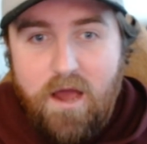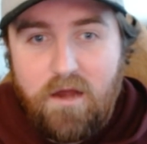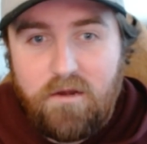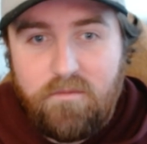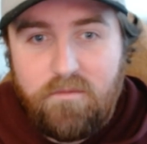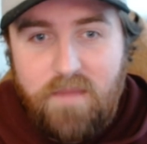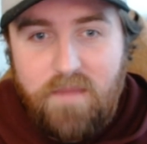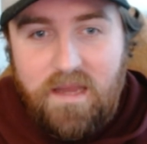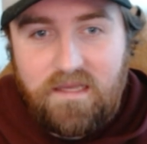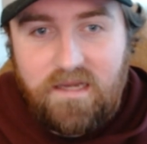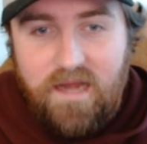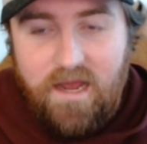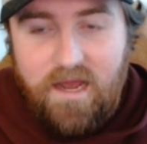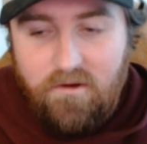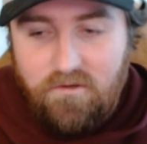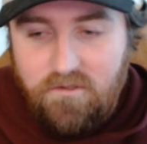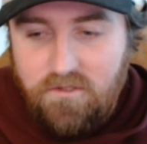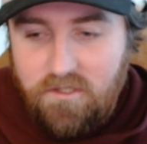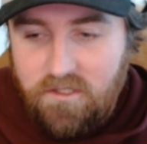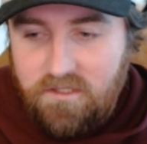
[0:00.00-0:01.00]
and make it
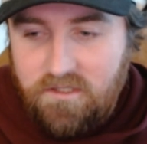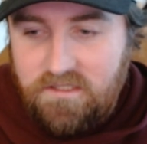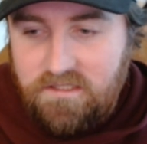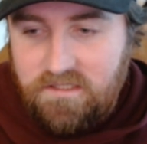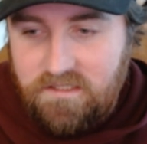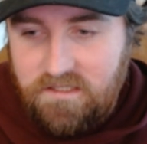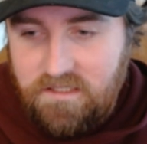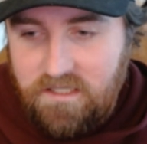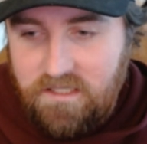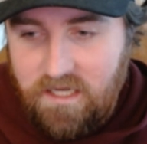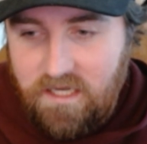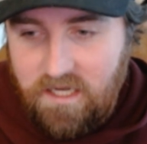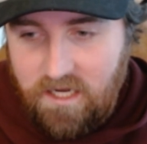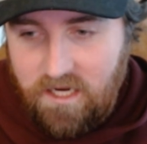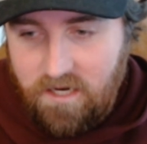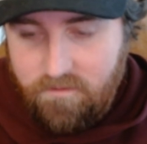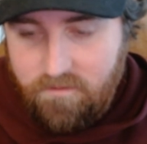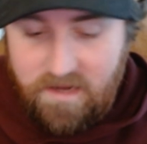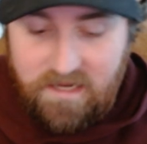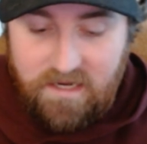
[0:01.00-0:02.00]
how it looks,
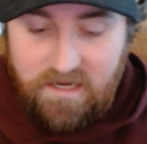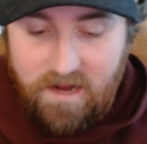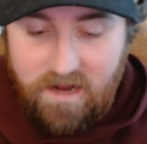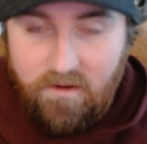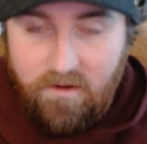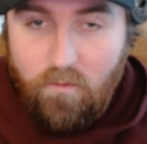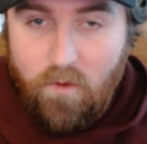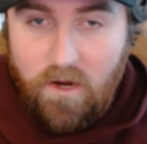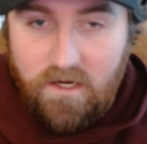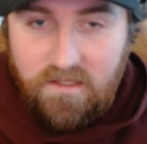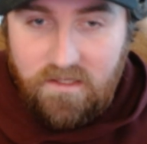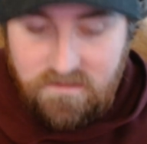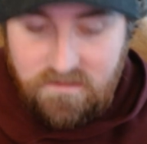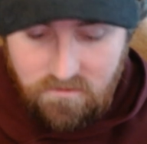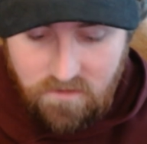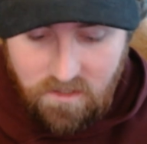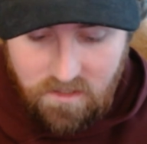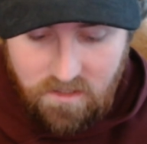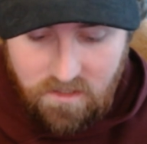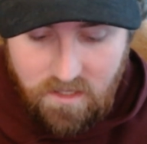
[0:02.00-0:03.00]
make it how I want it to
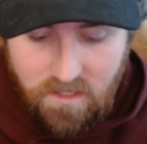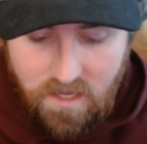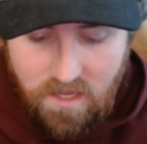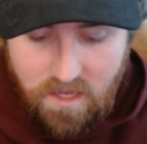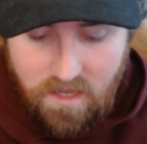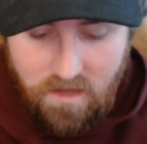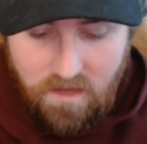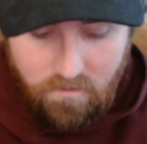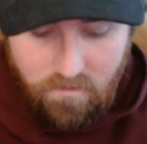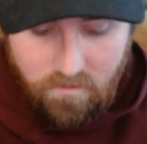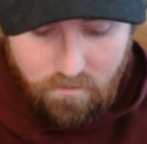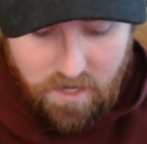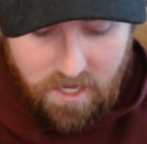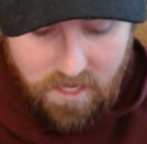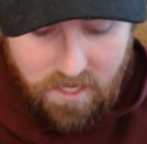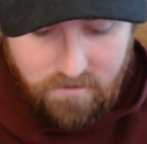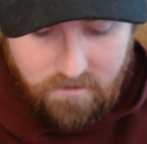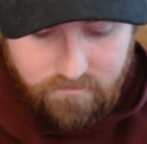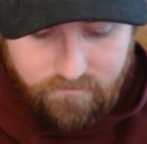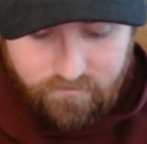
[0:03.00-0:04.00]
look.
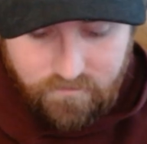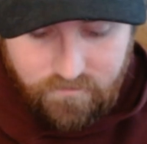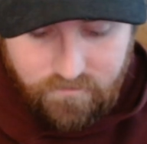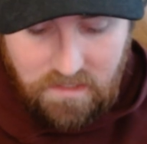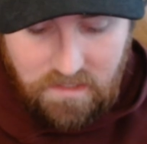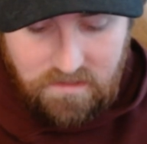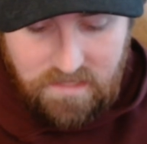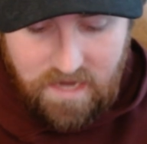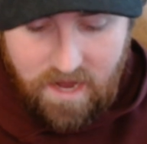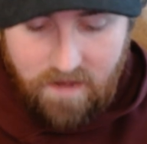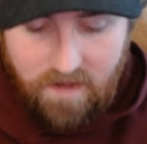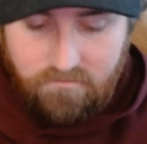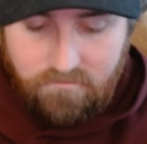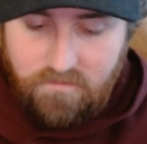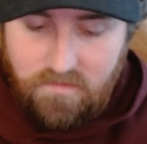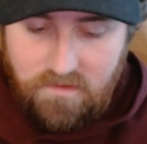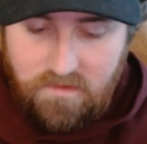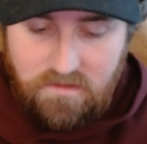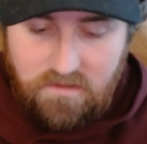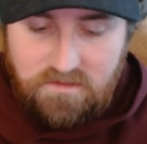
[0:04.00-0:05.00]
But yeah,
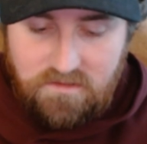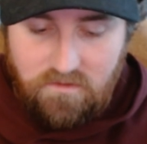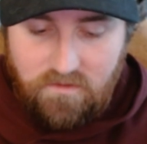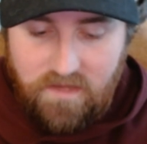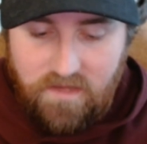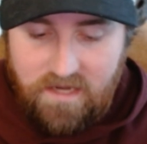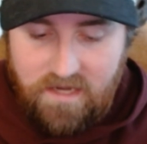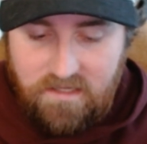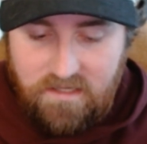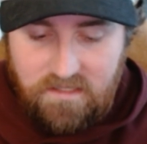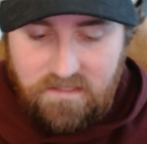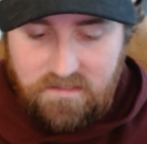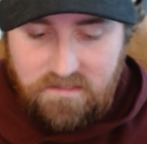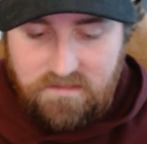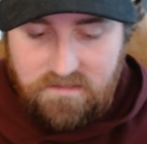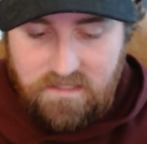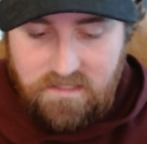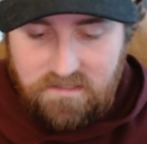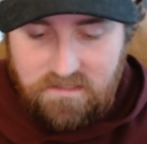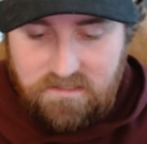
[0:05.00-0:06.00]
so that is
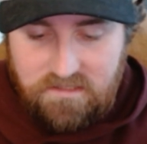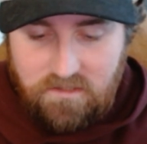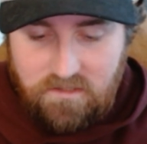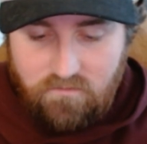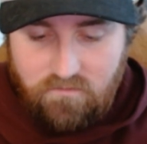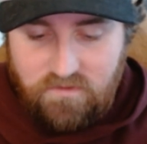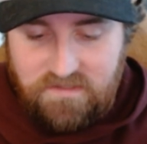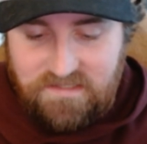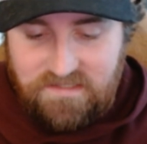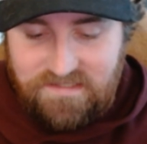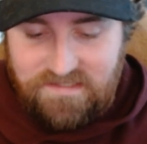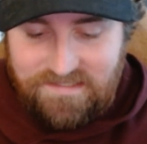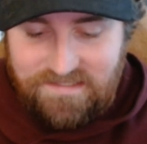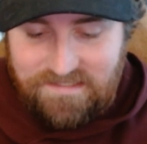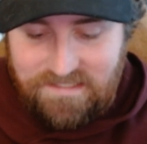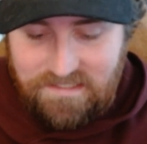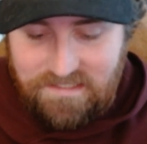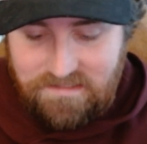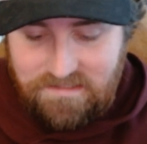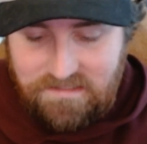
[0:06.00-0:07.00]
this
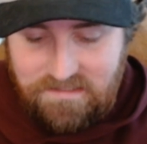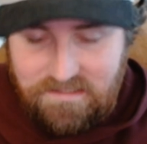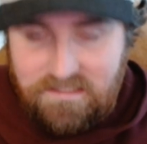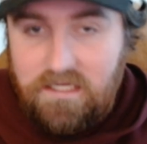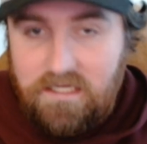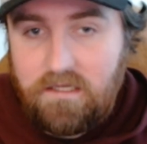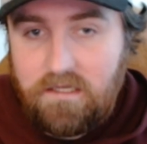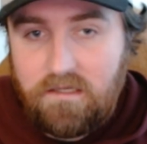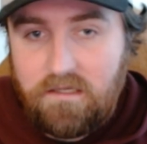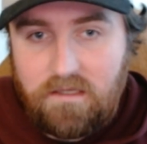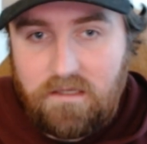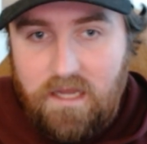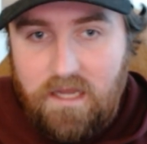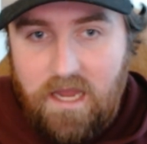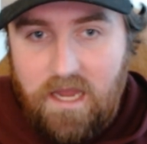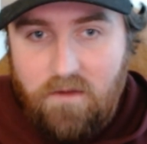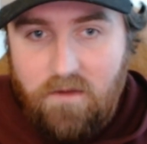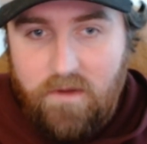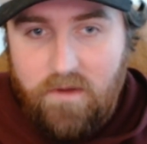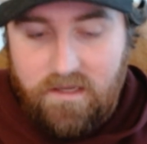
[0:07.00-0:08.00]
Resistance
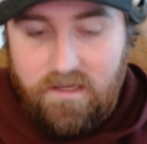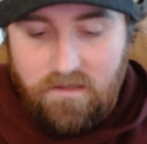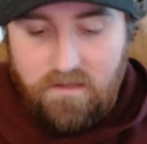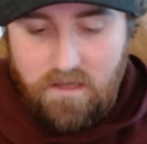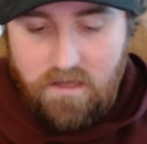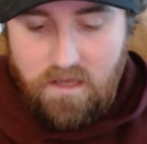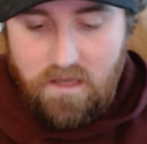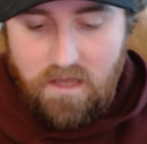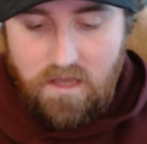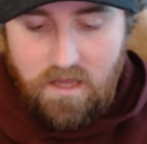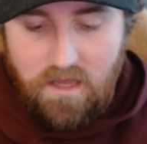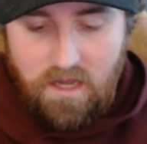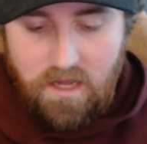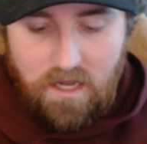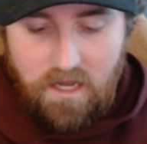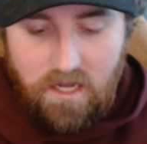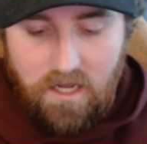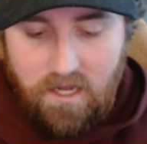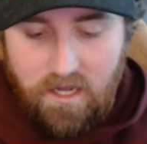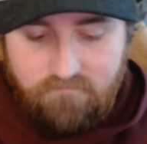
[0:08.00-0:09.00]
A-Wing.
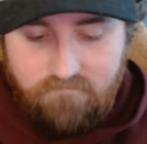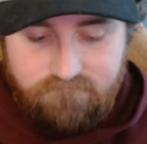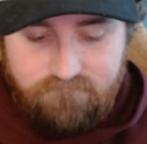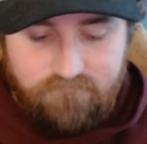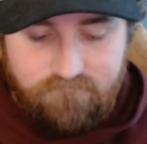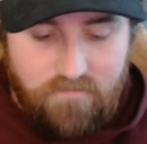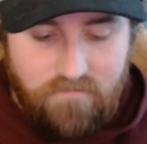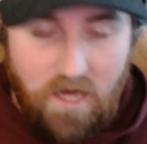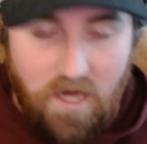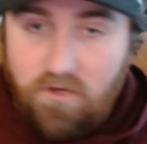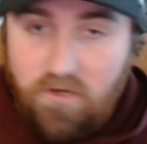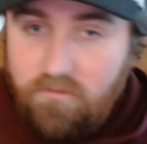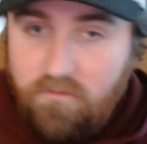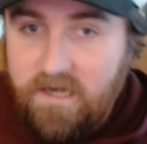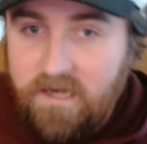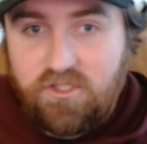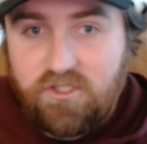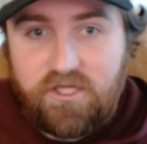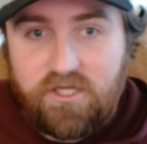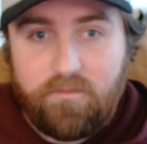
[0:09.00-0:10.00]

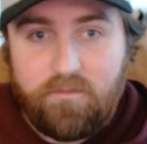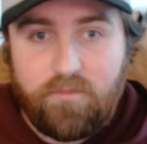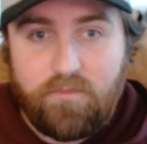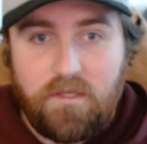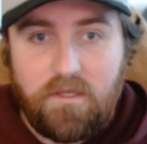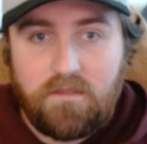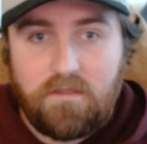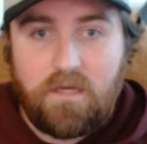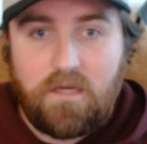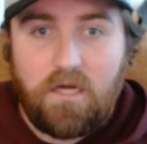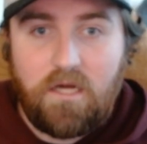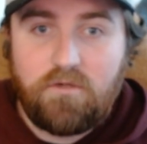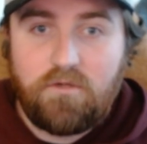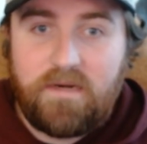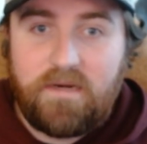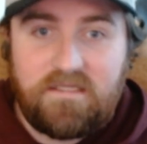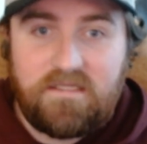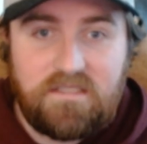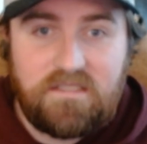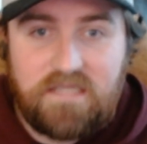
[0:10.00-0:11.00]
Underrated ship,
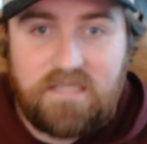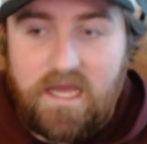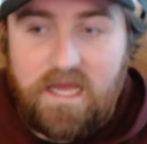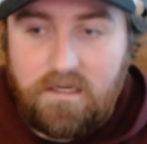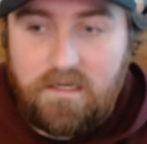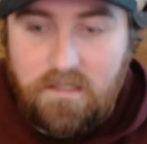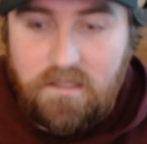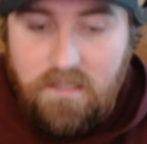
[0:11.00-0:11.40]
underrated set.